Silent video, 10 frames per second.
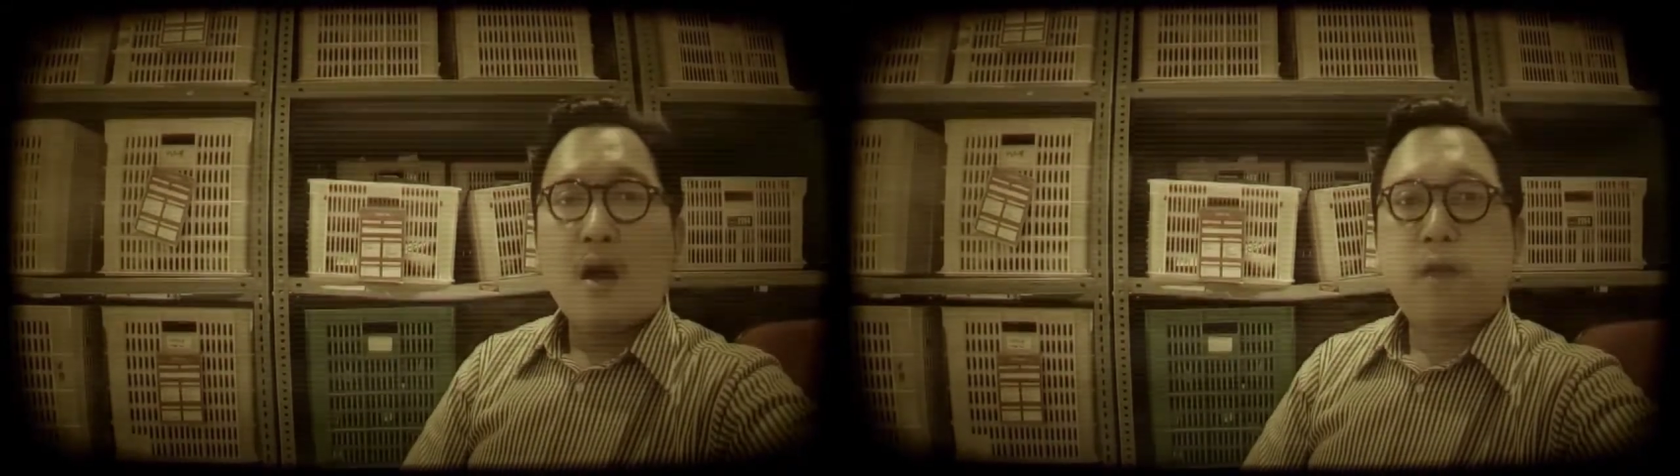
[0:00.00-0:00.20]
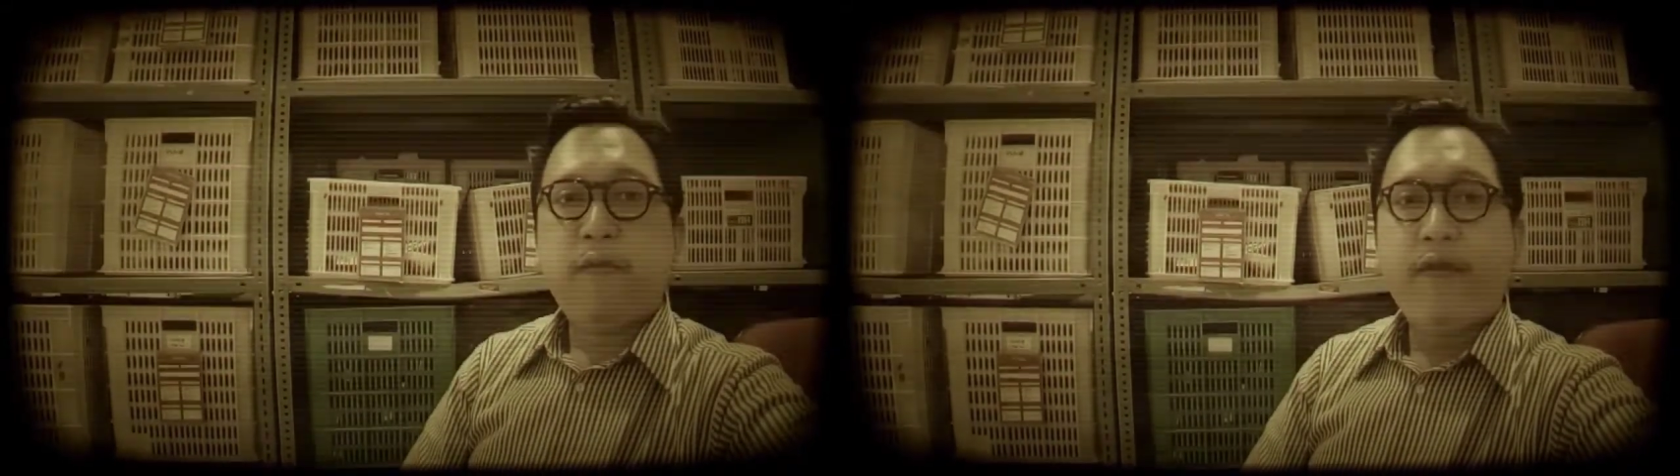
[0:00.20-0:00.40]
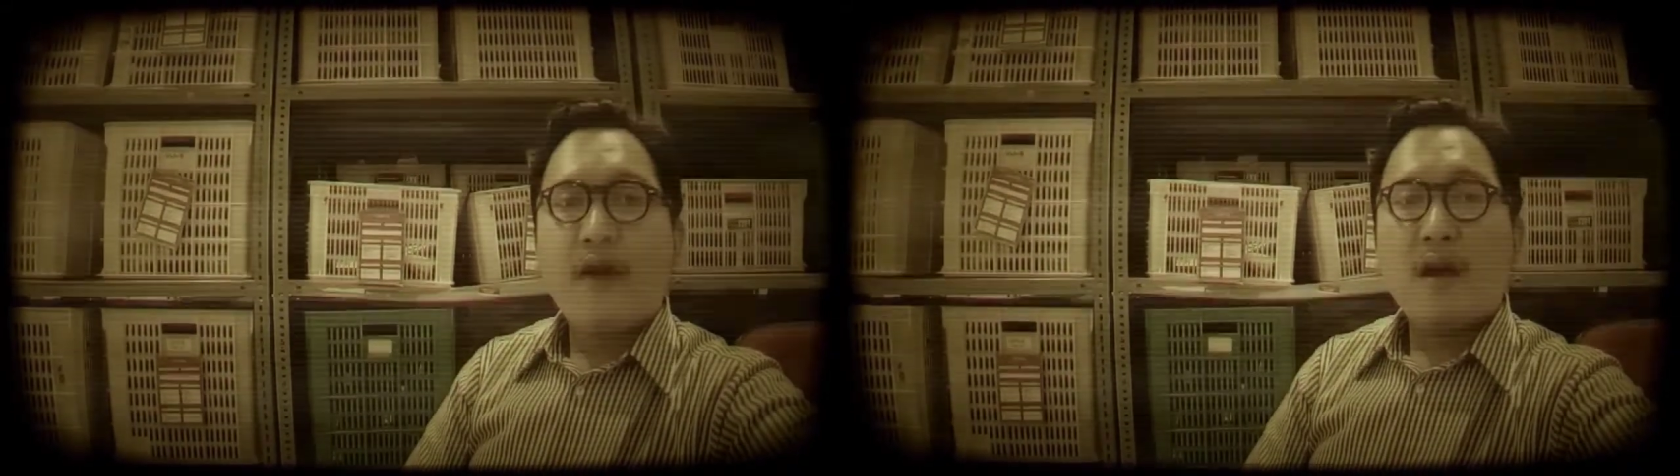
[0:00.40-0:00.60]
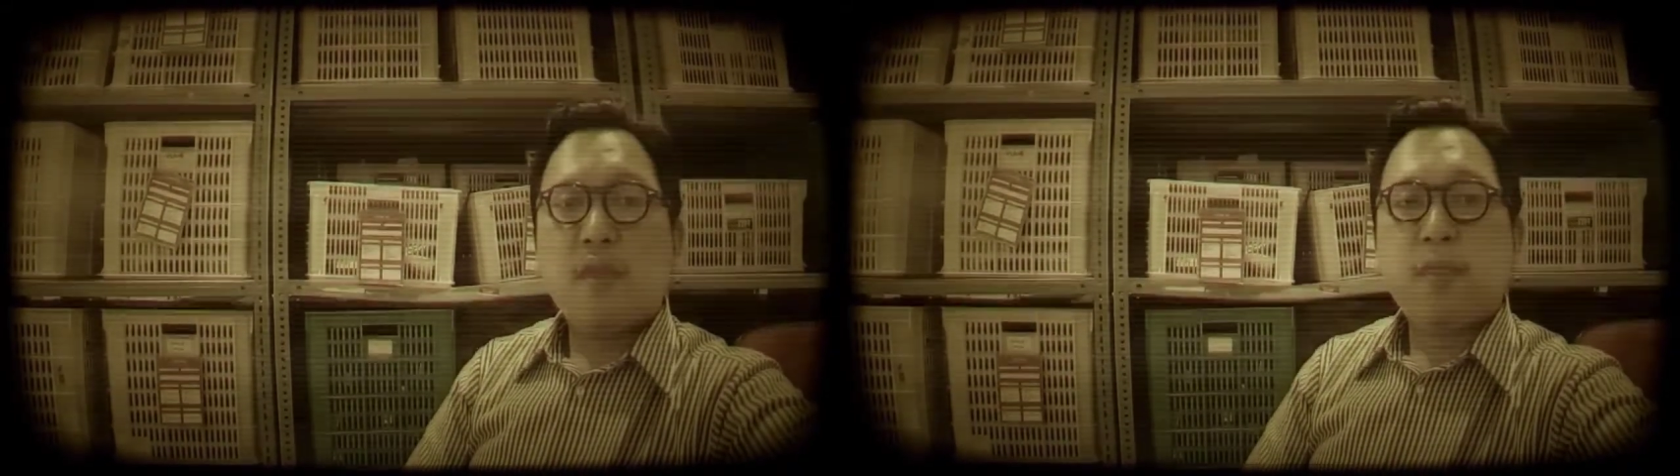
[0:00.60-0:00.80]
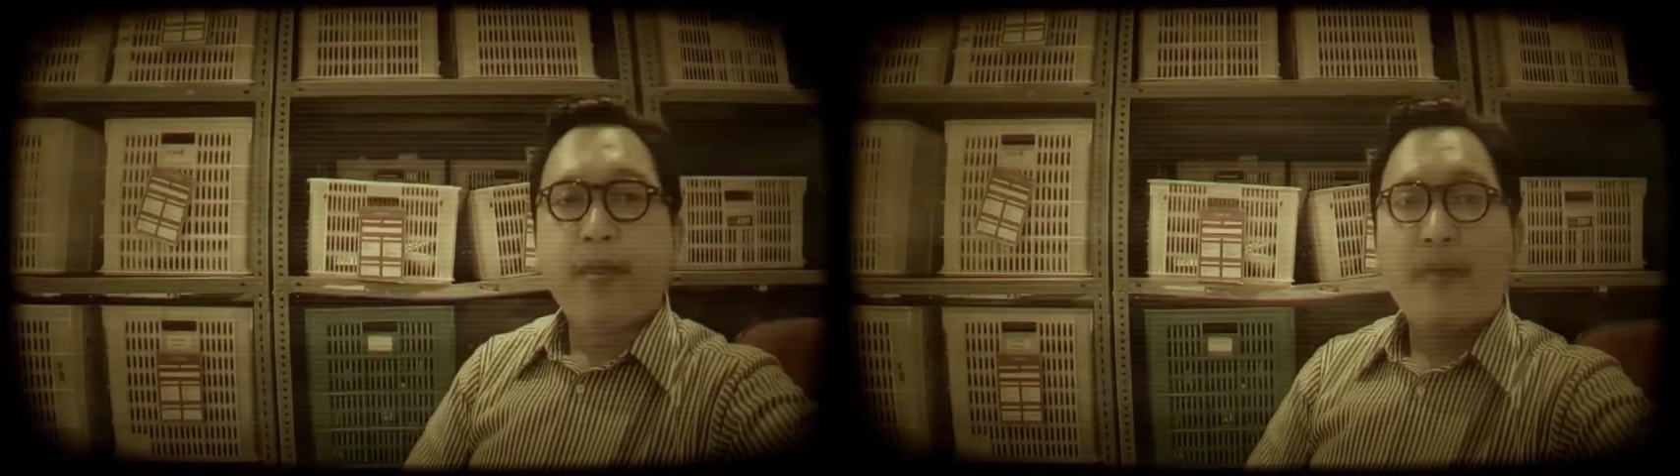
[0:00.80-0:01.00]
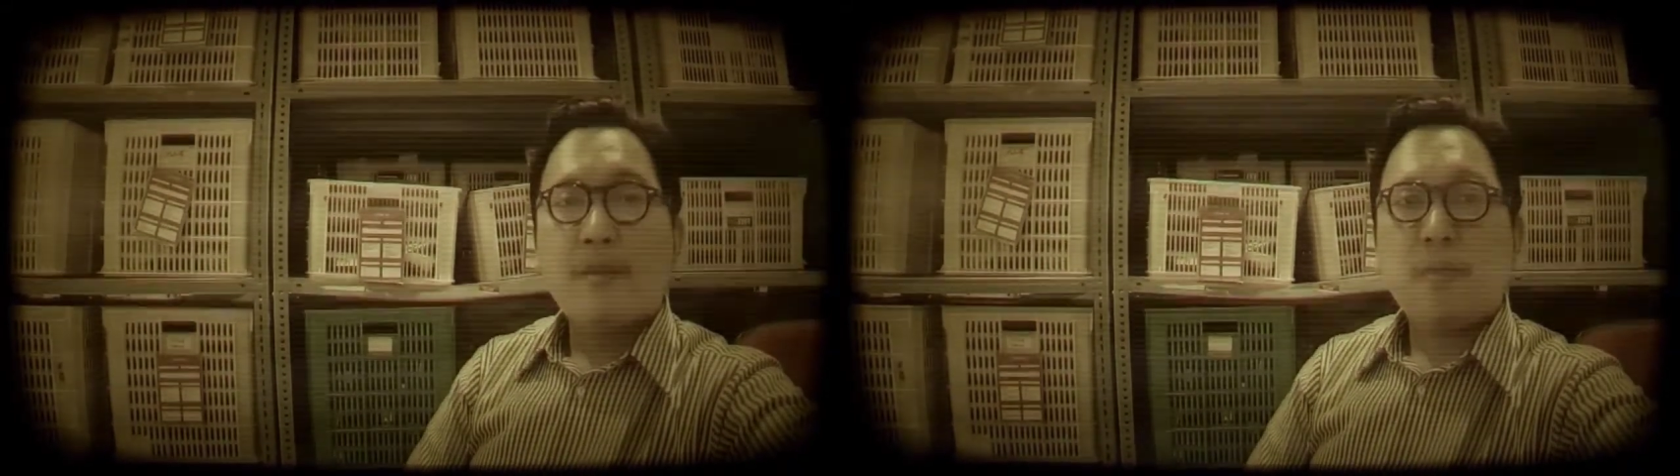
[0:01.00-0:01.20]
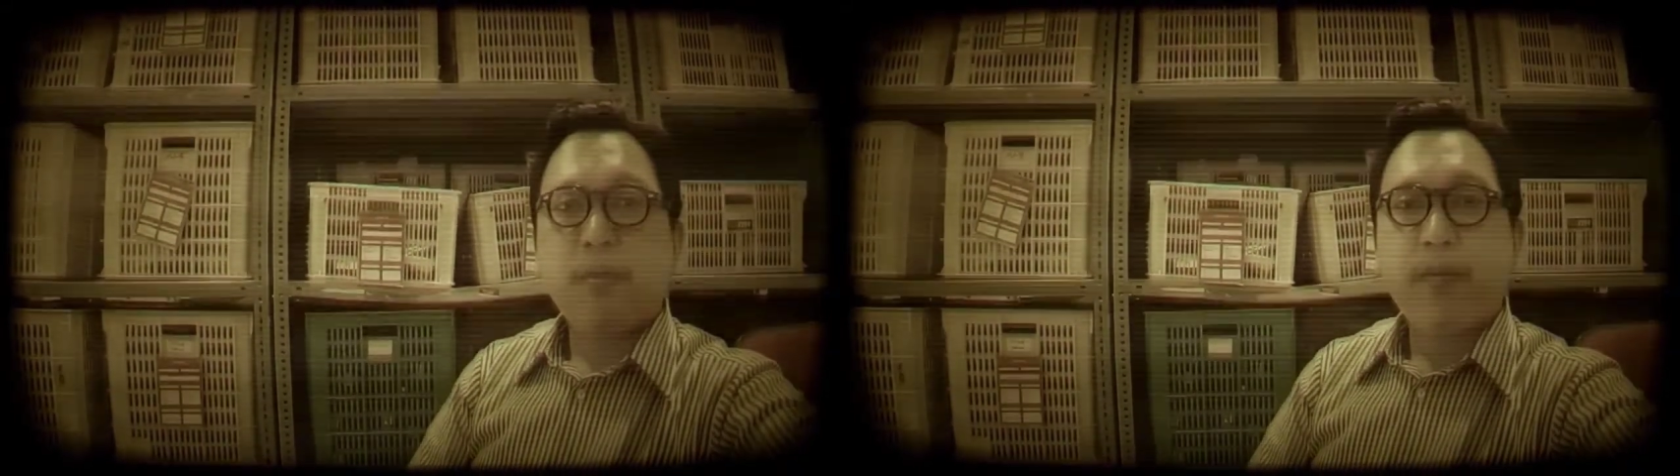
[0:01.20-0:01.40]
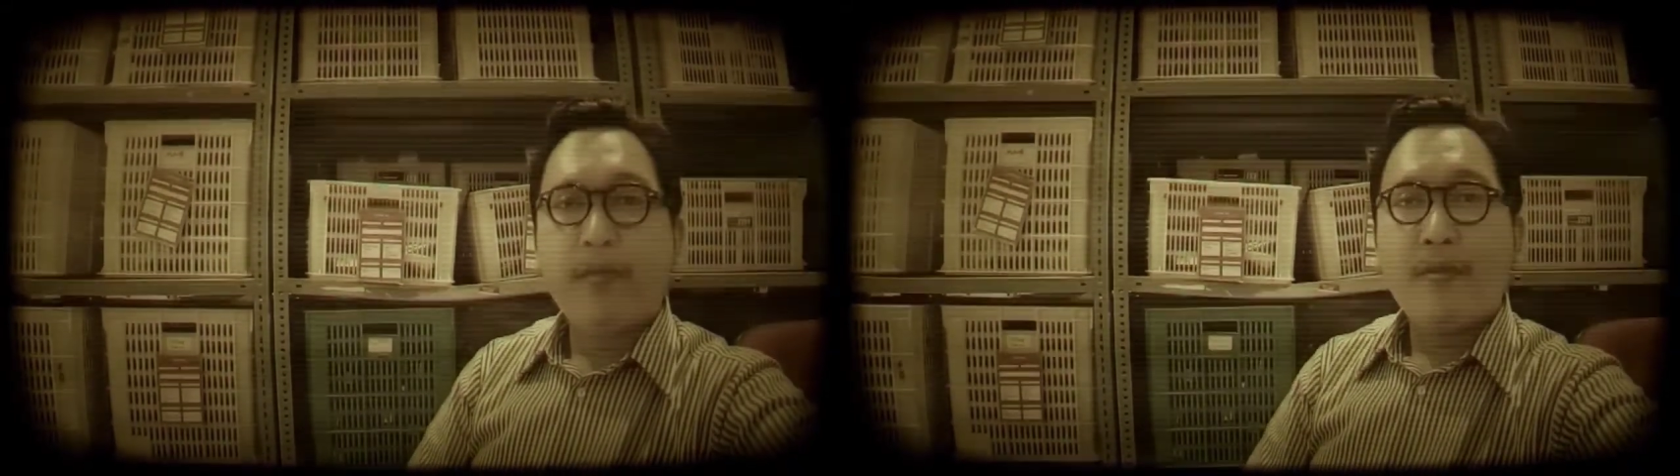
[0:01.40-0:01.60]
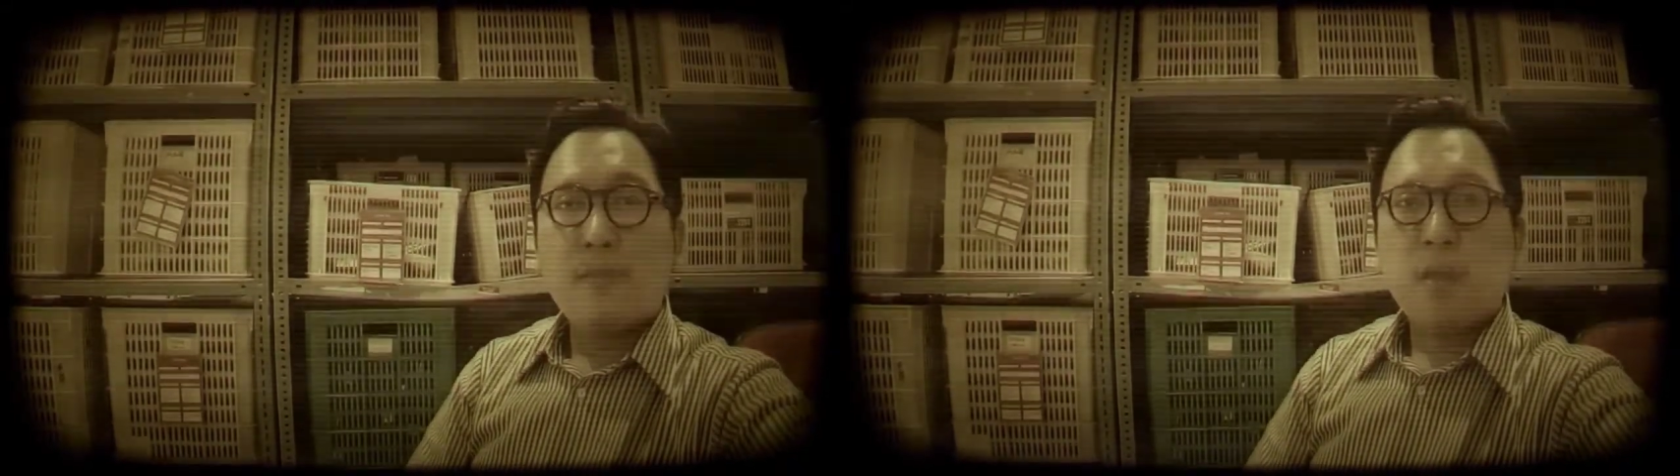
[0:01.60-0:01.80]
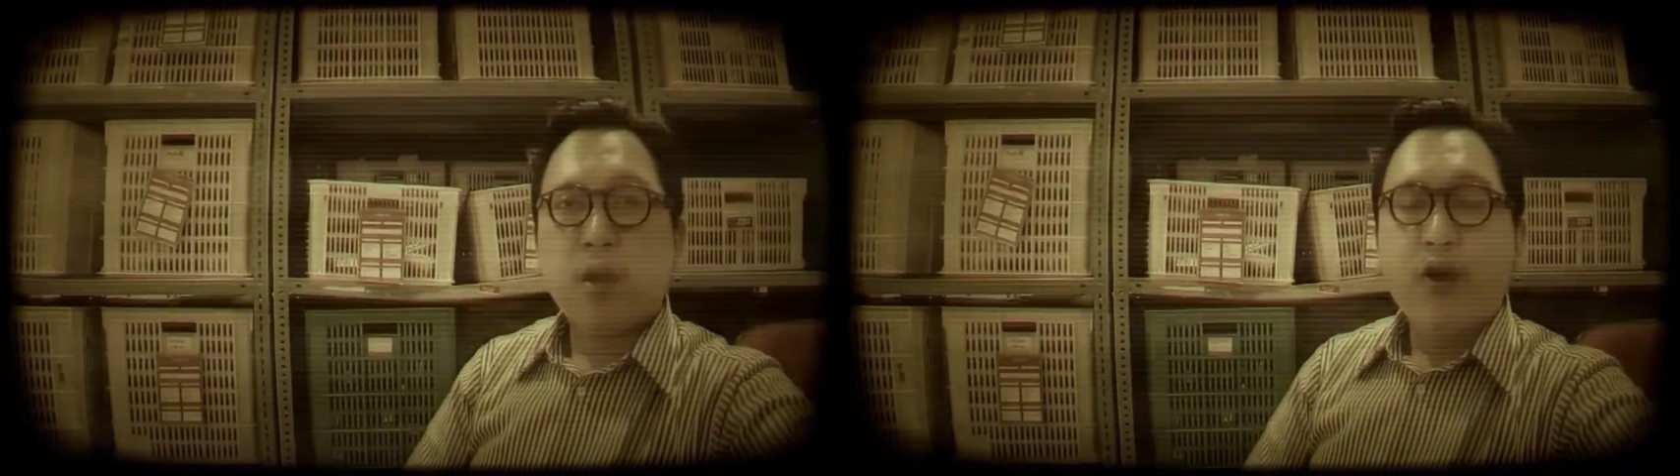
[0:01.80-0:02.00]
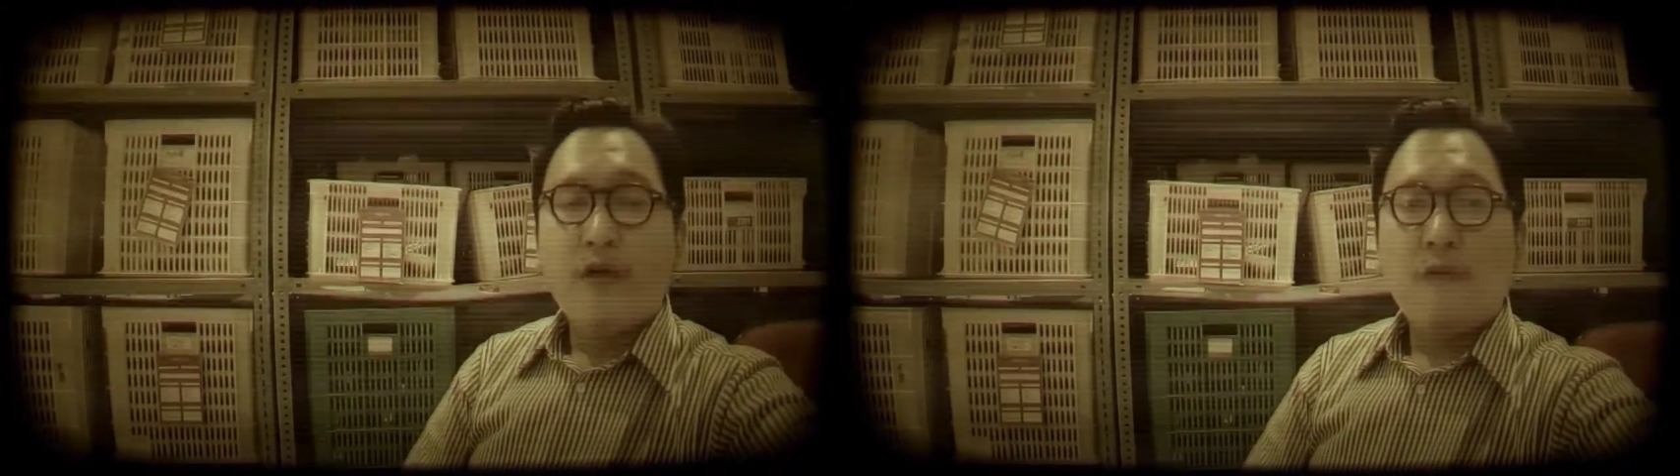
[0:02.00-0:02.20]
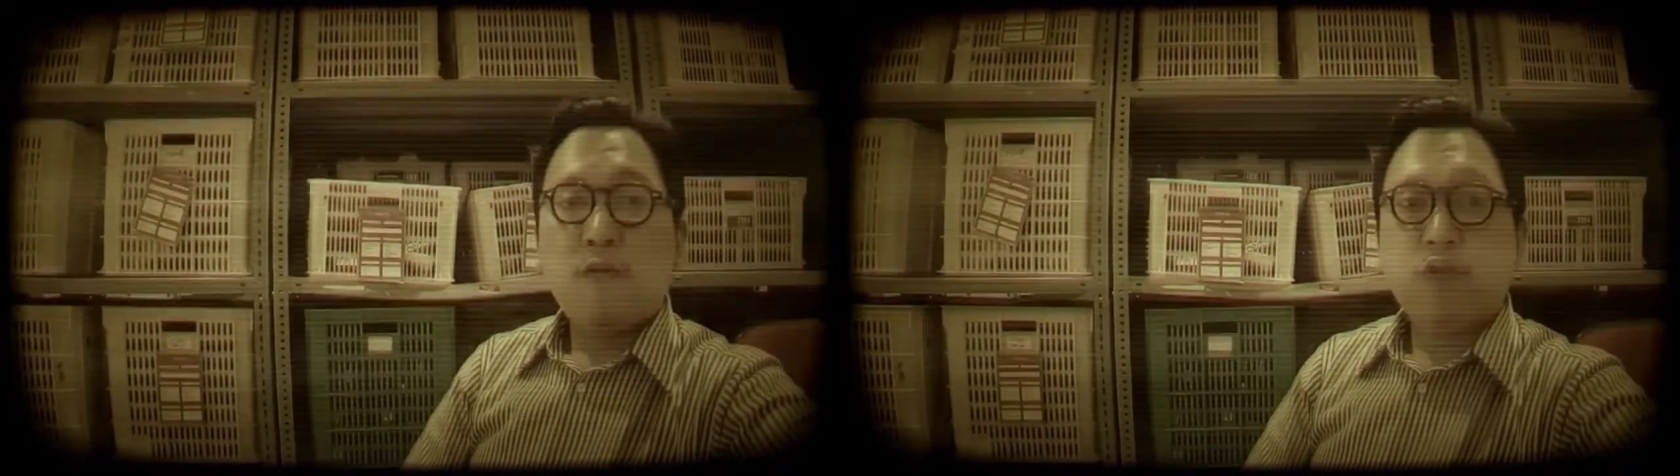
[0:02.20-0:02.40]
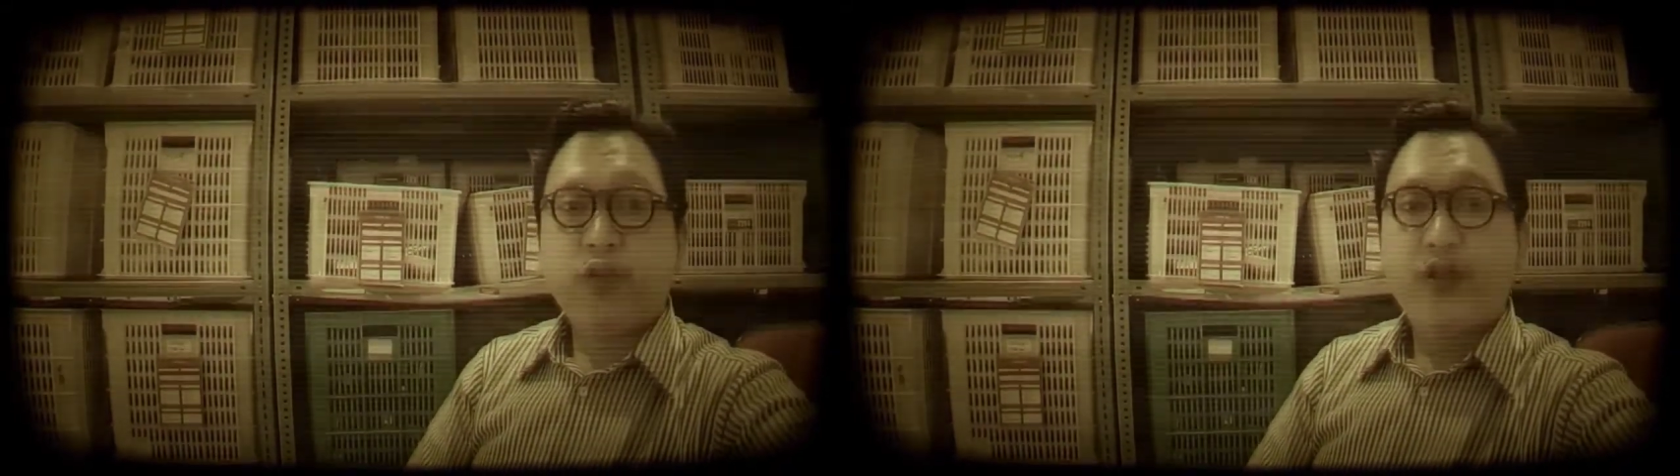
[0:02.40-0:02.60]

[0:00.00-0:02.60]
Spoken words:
are fun for